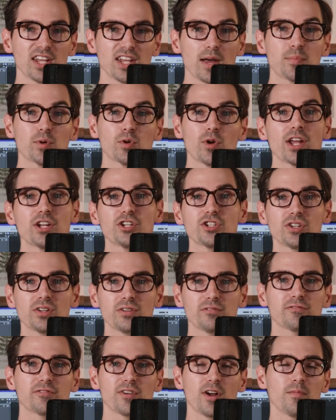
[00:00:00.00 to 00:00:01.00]

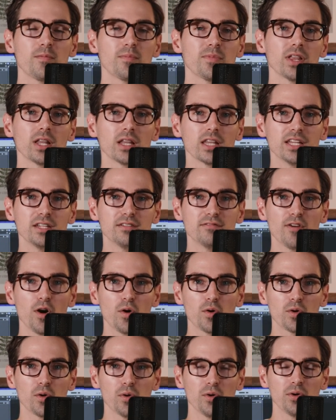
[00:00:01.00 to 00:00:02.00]
separation from the lead
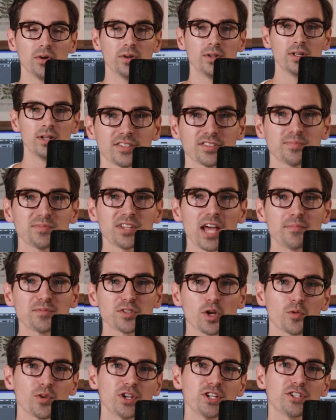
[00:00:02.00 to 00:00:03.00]
vocal.
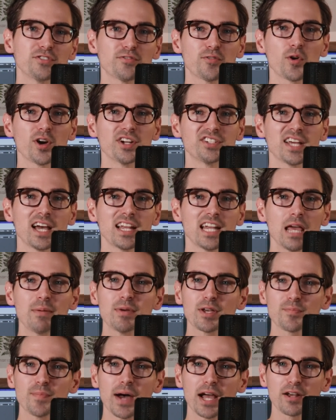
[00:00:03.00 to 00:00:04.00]
Sometimes I'll reach for a
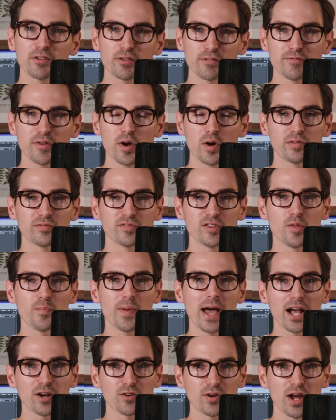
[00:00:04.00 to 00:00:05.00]
dynamic microphone for the
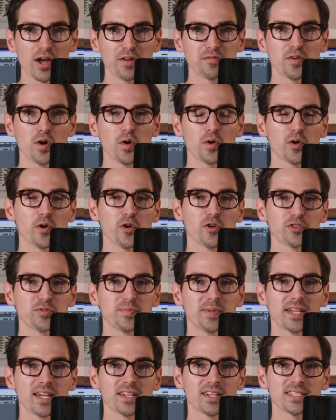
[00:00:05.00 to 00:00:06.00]
background vocals
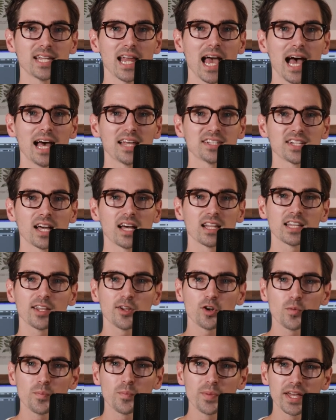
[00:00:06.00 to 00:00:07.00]
because it has a
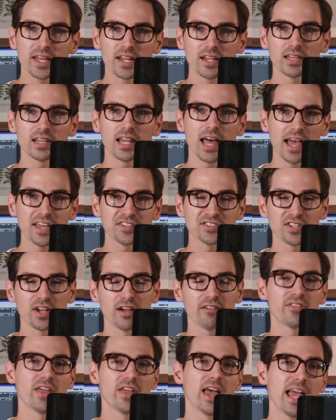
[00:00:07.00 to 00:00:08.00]
little bit less
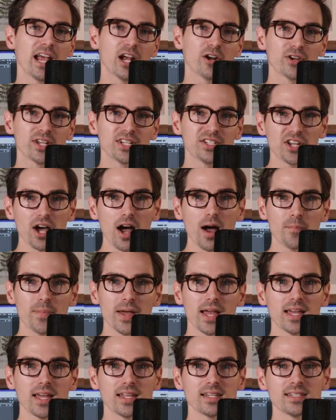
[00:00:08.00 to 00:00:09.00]
of the airy
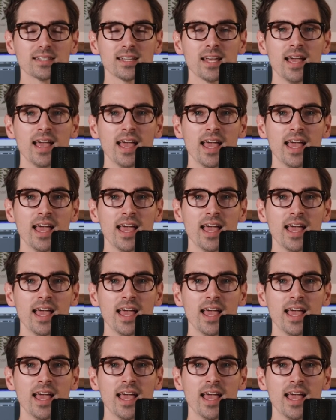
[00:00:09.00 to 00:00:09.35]
top end